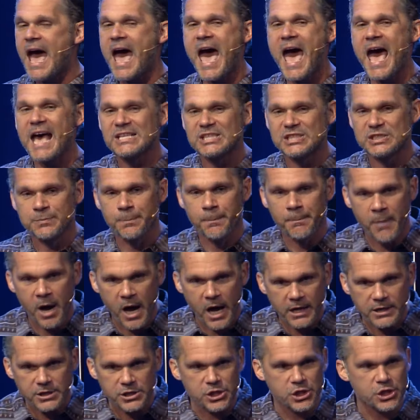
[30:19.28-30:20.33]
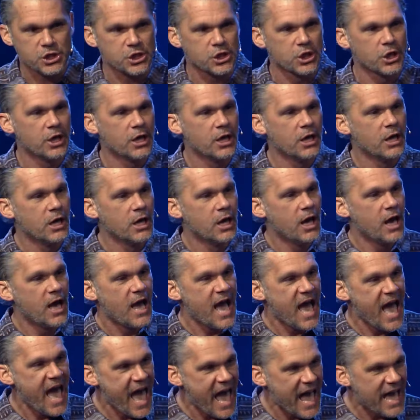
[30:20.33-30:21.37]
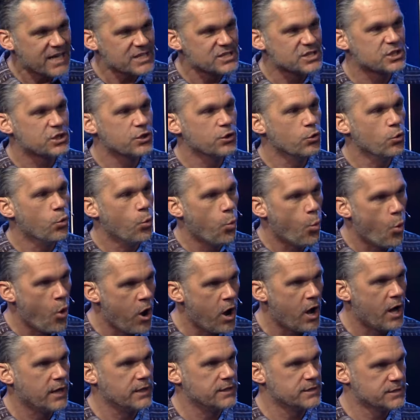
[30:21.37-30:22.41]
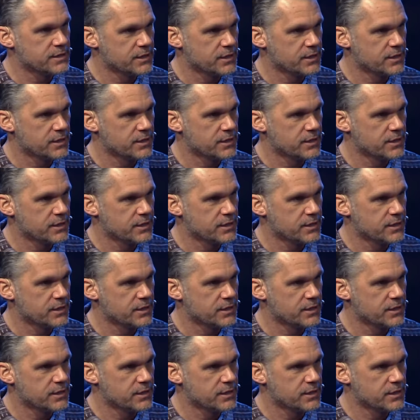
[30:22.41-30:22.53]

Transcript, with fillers: as much as you want.